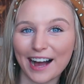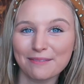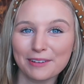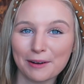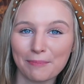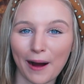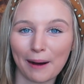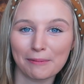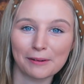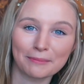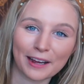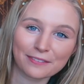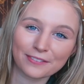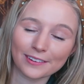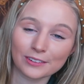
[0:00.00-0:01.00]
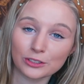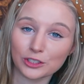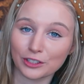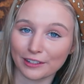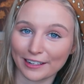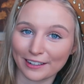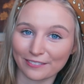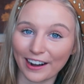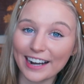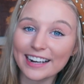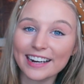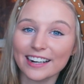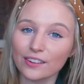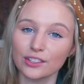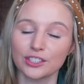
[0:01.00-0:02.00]
I'm gonna pop up my phone screen right
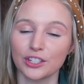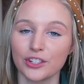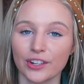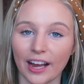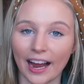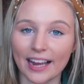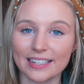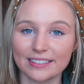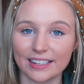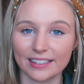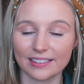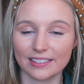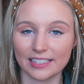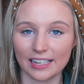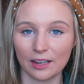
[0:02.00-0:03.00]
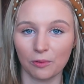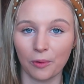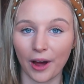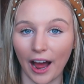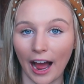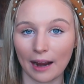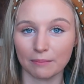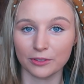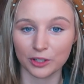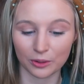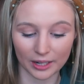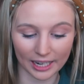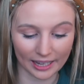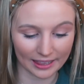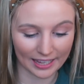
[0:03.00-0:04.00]
here so you guys can see what I'm
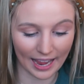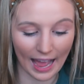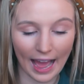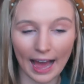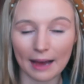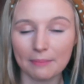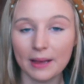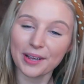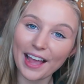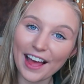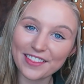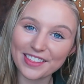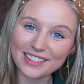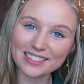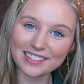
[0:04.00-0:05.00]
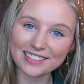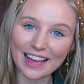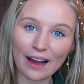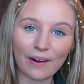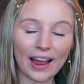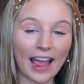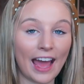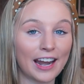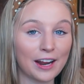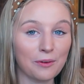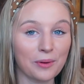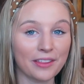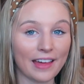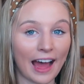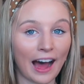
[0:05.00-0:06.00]
doing in the app. But yeah, this is how I edit
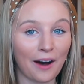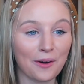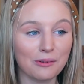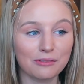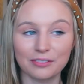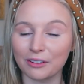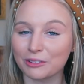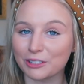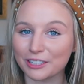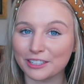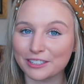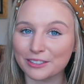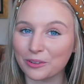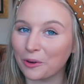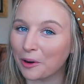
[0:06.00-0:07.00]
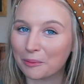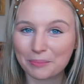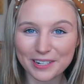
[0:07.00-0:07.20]
without filters or